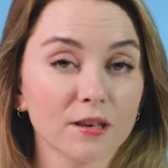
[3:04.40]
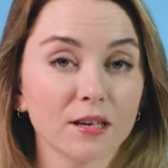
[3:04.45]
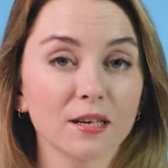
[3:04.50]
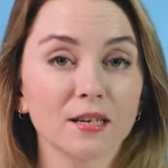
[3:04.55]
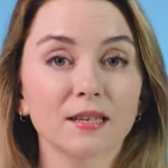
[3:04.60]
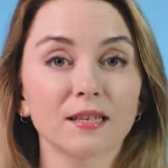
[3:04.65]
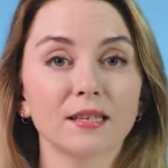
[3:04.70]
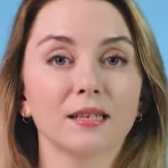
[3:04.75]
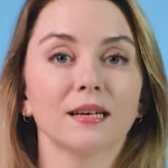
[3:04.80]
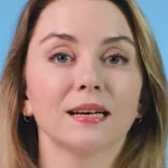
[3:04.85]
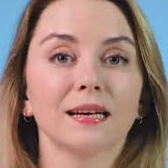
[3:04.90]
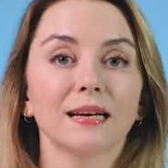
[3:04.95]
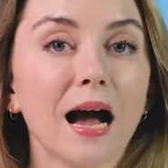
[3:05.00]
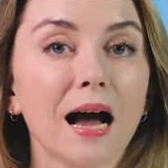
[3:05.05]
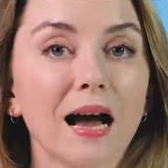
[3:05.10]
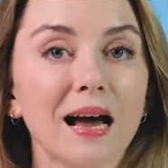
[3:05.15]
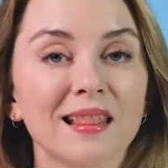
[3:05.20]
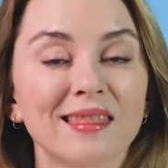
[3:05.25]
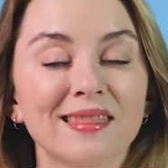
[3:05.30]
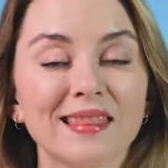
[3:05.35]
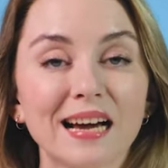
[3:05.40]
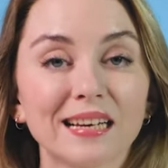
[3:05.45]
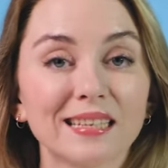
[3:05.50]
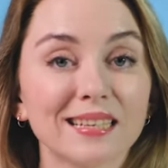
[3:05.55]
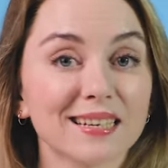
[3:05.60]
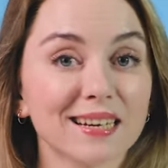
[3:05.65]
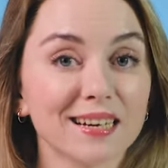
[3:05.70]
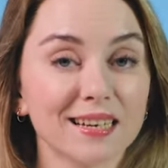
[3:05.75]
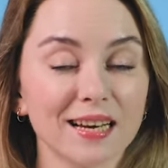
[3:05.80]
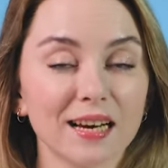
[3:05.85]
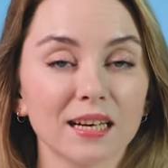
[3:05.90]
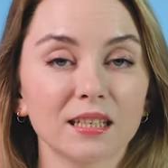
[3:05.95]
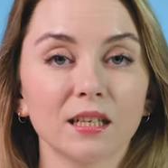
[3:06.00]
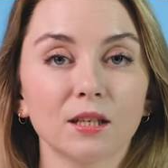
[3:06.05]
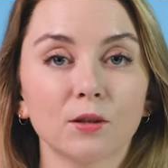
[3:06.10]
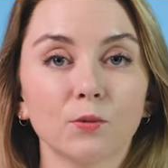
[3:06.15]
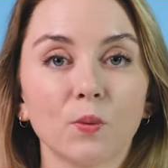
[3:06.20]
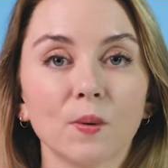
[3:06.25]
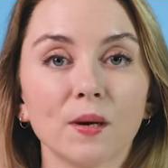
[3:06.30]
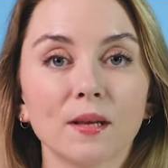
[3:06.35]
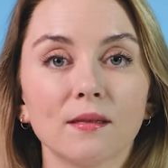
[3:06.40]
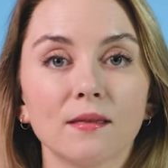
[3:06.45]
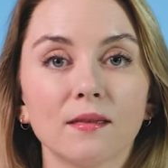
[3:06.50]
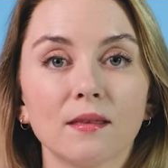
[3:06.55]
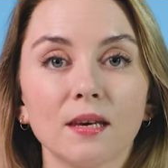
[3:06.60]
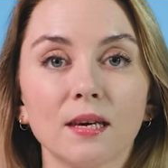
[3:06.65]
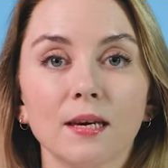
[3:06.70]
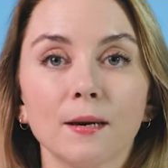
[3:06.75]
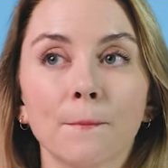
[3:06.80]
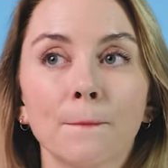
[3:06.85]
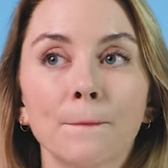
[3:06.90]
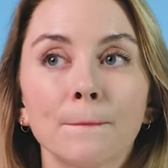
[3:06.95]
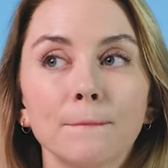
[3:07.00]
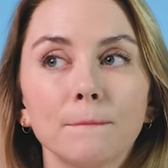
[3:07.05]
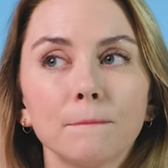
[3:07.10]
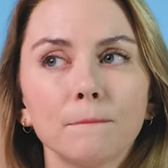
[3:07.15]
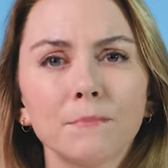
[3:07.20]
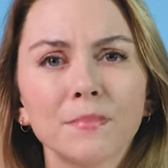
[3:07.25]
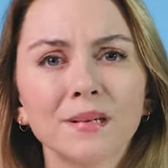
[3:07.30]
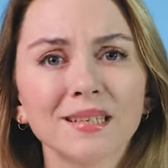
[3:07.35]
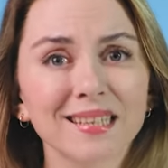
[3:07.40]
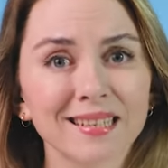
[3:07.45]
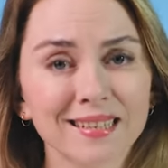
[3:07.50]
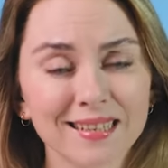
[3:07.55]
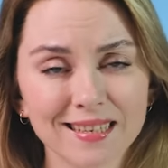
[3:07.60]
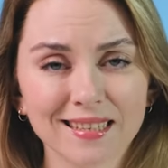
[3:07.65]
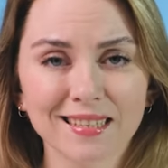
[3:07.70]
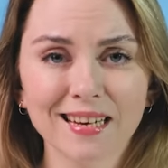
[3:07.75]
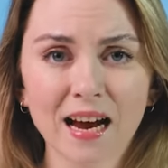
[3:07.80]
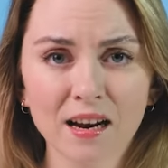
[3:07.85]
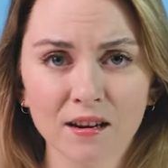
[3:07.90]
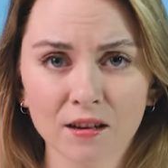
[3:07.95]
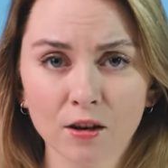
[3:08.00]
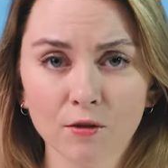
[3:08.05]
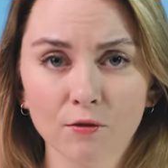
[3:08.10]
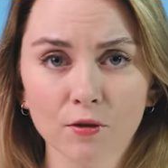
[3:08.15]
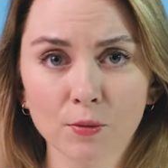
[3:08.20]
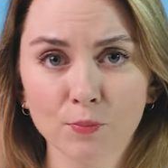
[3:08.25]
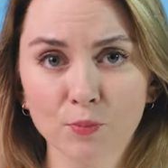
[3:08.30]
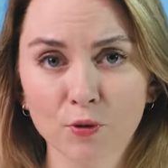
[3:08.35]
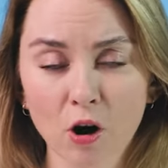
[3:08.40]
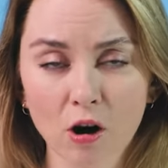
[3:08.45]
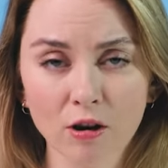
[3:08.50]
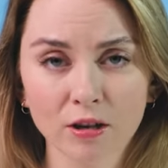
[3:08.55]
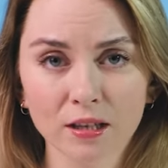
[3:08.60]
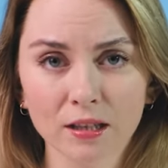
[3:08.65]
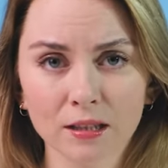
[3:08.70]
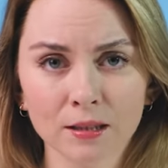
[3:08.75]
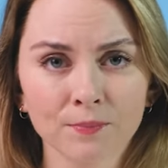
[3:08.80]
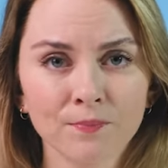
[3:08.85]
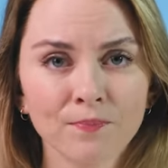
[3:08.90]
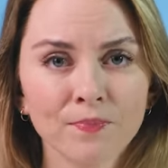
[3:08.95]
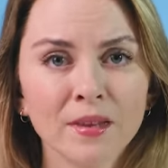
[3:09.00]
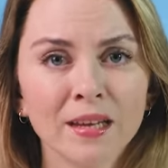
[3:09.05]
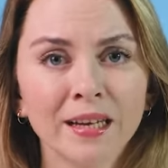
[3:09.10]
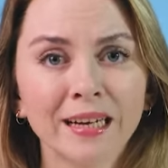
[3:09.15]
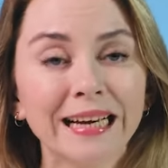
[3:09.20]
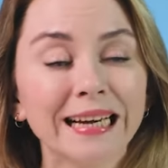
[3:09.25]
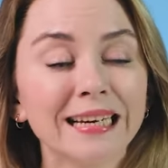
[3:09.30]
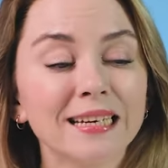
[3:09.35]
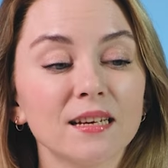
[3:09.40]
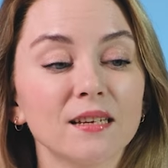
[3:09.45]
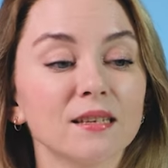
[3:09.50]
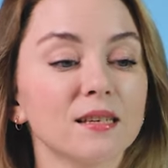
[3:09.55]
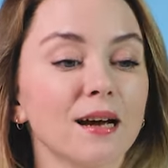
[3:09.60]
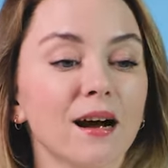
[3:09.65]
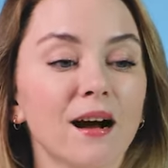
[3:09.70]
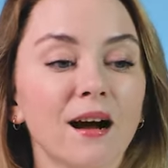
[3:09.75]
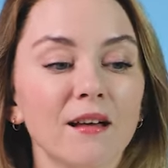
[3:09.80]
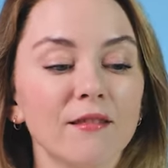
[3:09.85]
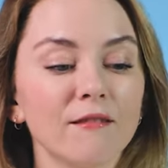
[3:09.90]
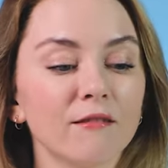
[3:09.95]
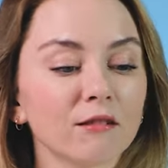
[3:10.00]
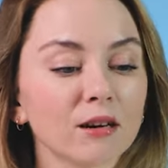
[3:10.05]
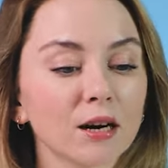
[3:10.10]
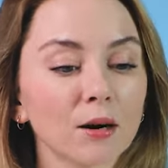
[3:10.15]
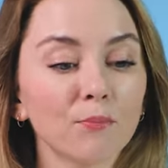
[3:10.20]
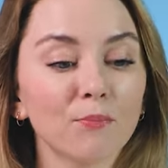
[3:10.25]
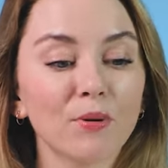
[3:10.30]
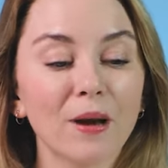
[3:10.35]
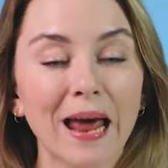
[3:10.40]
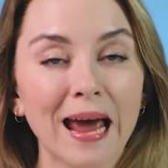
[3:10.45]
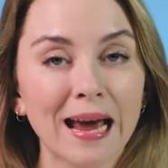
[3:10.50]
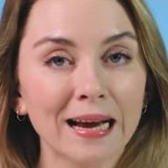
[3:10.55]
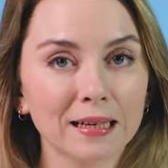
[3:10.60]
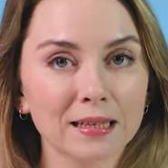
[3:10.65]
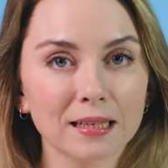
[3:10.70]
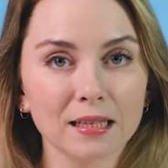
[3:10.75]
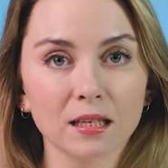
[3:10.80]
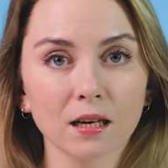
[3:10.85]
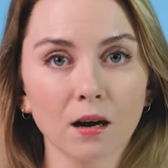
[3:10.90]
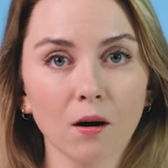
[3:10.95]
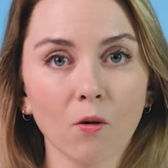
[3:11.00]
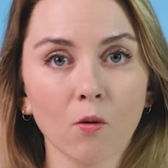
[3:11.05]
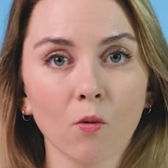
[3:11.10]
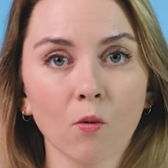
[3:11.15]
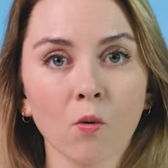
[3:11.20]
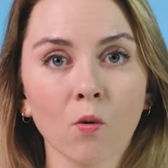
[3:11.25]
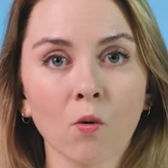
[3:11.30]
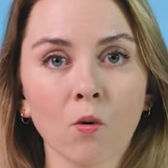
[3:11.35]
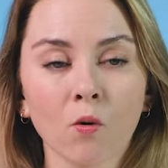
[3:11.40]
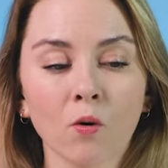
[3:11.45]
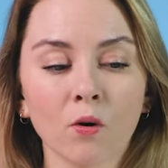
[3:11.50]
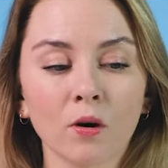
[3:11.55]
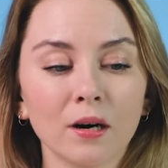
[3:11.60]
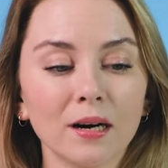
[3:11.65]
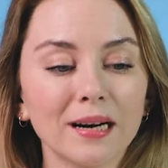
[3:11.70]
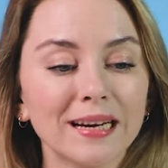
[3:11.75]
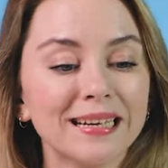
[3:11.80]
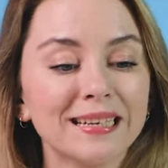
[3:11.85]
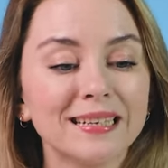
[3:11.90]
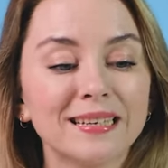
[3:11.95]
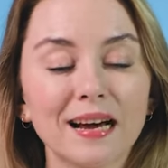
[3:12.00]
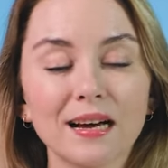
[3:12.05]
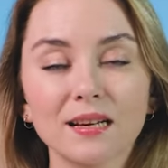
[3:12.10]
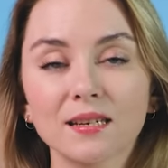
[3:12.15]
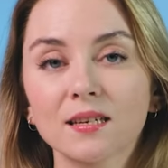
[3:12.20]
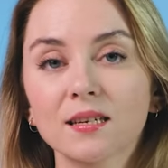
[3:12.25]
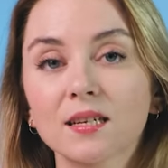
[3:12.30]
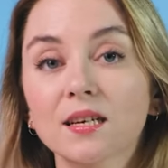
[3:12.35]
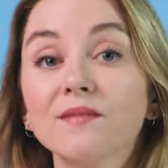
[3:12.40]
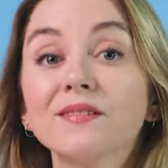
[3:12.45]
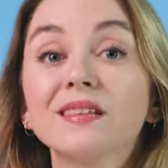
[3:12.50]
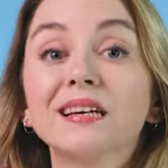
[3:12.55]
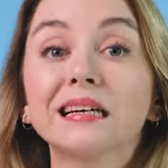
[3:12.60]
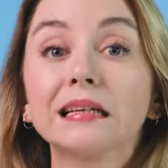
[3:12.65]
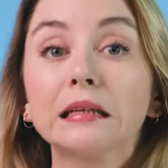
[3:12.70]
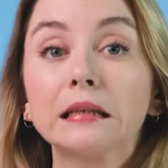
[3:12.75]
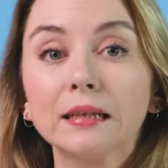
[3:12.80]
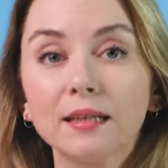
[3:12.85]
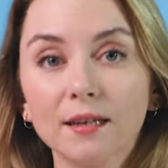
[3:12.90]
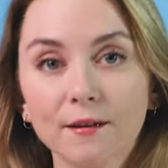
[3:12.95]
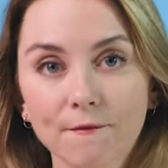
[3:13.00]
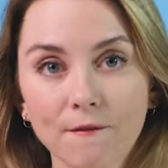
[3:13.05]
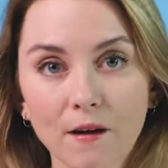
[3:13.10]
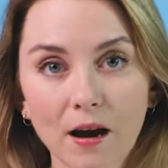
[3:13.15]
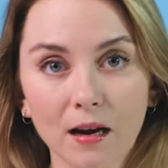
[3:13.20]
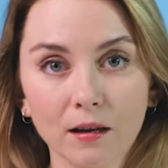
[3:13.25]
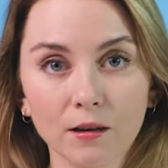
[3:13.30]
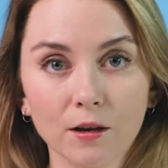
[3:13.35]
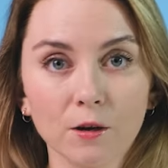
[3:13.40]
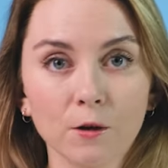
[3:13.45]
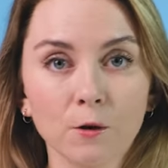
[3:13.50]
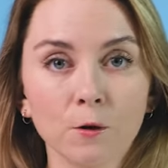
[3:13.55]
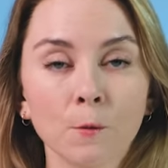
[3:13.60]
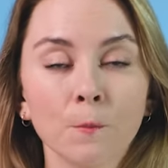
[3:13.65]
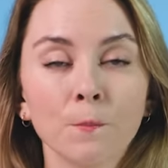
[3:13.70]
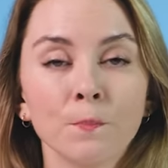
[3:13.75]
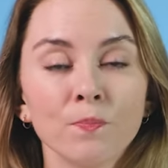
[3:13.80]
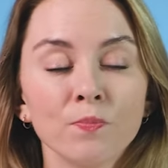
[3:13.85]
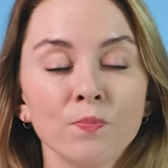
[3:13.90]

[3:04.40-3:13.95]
this, and that is connected with the misunderstanding of your product. It is either complex, or it doesn't give the clear value,